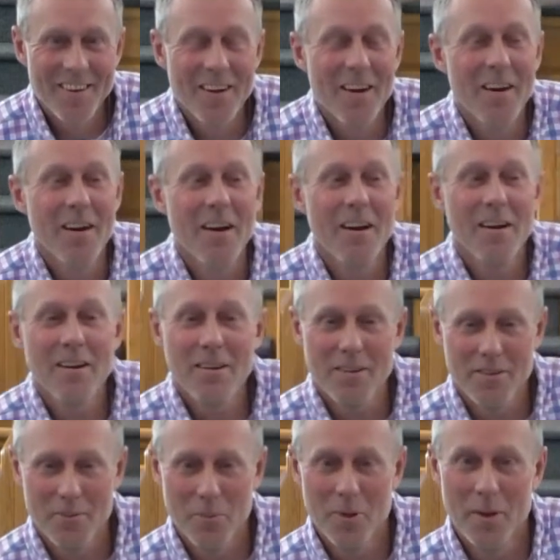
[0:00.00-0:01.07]

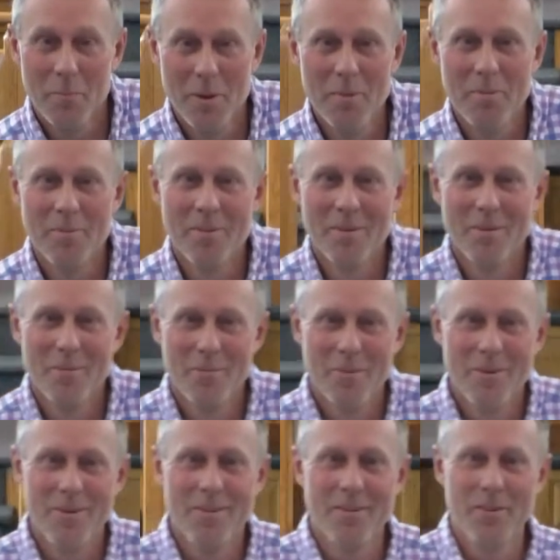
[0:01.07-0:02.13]
What, maybe?
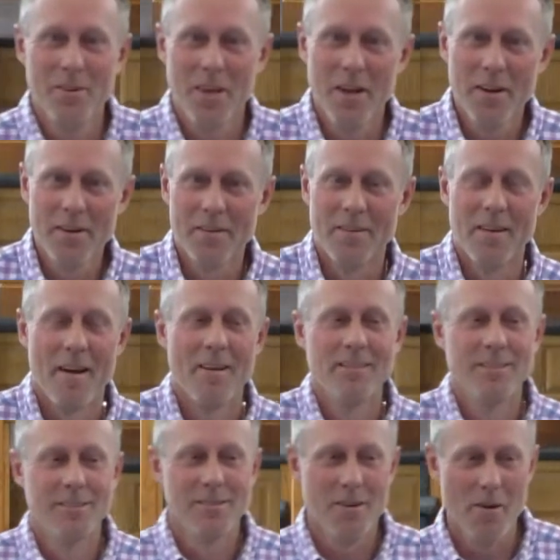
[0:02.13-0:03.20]
You got it?
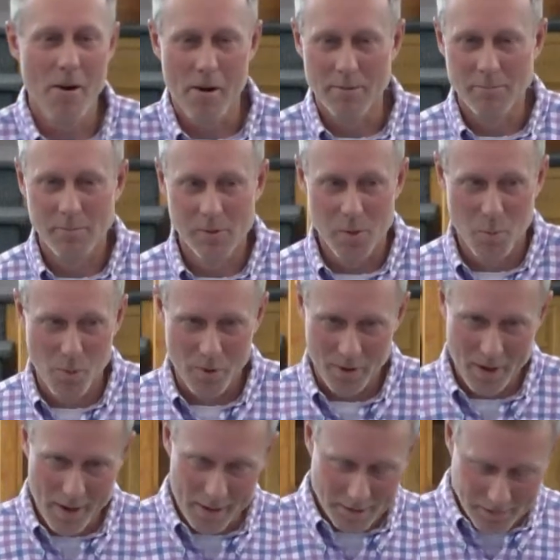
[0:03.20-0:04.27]
All right. Good morning,
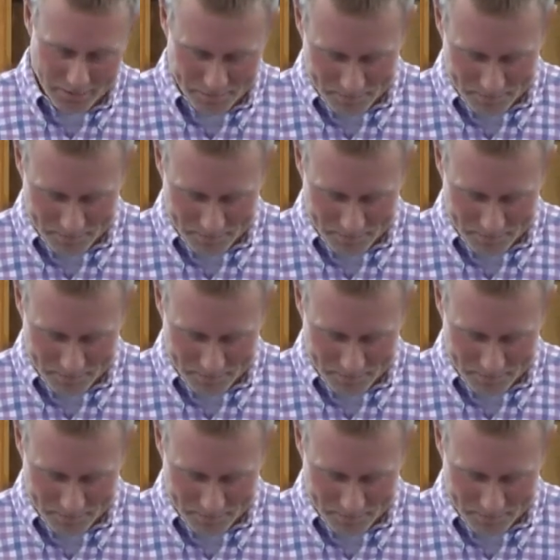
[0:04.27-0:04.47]
guys.